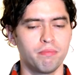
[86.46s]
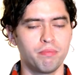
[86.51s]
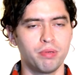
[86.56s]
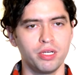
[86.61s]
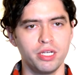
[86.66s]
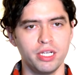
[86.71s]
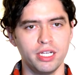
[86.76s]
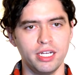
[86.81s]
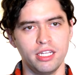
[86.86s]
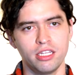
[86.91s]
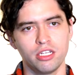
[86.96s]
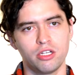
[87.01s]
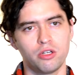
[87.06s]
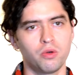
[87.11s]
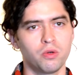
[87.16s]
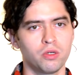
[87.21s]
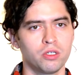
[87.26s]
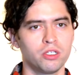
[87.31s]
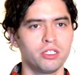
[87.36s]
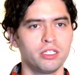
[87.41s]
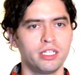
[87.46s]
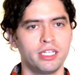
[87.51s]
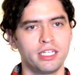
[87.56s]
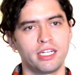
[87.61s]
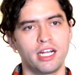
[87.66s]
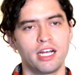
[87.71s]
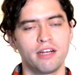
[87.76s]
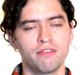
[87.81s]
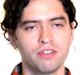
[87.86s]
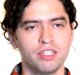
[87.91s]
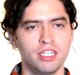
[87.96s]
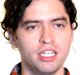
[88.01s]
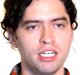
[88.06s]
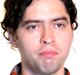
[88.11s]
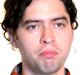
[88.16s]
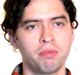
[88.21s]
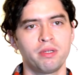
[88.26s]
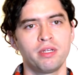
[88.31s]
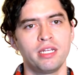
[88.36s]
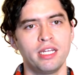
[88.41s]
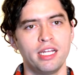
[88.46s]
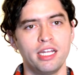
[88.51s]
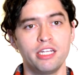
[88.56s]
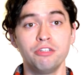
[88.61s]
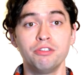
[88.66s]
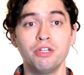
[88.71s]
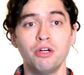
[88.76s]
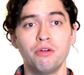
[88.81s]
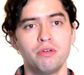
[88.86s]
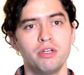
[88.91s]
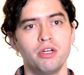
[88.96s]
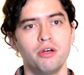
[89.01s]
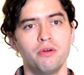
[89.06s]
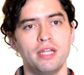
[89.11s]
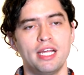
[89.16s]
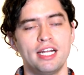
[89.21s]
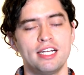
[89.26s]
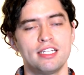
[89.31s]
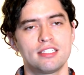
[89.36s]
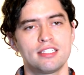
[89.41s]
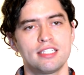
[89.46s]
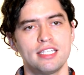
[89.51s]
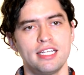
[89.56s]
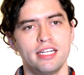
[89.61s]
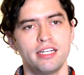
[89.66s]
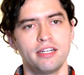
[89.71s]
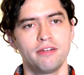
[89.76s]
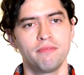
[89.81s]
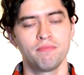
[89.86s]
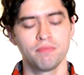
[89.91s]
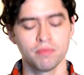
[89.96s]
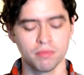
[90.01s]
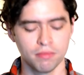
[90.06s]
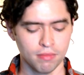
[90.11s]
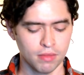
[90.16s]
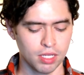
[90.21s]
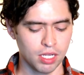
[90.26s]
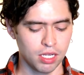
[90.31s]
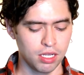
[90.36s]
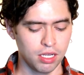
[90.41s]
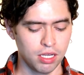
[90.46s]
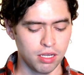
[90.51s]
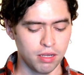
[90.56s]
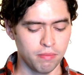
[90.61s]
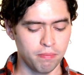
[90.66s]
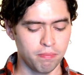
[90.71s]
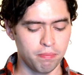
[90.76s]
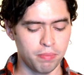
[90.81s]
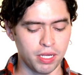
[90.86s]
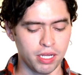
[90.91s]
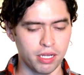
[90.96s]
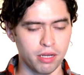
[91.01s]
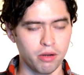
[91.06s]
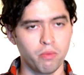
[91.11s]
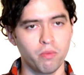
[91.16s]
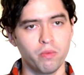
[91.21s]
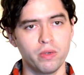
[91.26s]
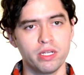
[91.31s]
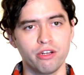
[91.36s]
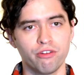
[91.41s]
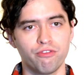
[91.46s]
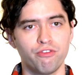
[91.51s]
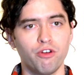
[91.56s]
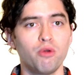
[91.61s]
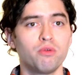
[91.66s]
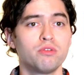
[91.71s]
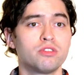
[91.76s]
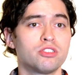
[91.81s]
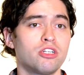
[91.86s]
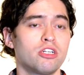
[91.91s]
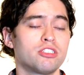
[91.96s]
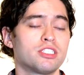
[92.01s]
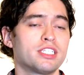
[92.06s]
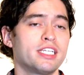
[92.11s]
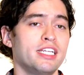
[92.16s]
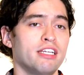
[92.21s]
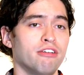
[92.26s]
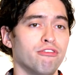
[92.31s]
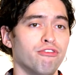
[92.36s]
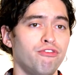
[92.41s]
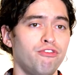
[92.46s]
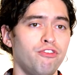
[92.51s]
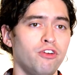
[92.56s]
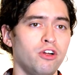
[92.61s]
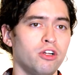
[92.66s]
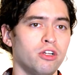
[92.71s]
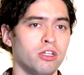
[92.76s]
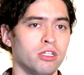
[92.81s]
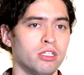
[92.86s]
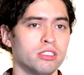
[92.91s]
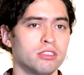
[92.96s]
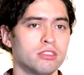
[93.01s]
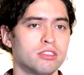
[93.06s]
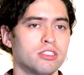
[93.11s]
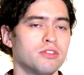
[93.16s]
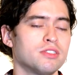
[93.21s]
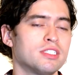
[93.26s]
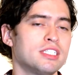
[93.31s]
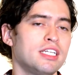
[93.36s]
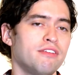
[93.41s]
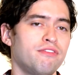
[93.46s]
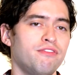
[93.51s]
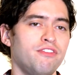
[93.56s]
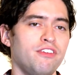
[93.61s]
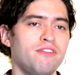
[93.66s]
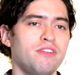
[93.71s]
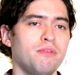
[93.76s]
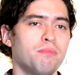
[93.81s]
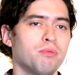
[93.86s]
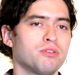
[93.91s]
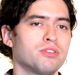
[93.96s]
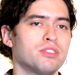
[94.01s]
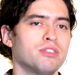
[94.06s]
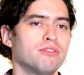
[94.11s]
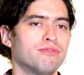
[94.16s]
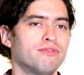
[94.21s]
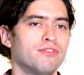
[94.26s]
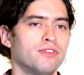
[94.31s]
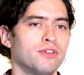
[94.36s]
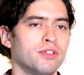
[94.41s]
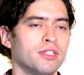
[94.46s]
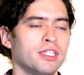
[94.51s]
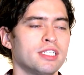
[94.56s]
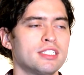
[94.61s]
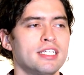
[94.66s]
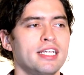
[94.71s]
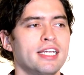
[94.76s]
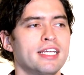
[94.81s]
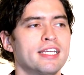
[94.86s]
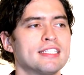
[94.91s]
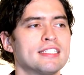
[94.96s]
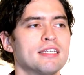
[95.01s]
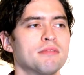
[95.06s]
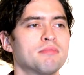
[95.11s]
put in the corner and covered up, and you don't know that it's there. But when your phone starts getting full, so instead of 50% full, let's say it gets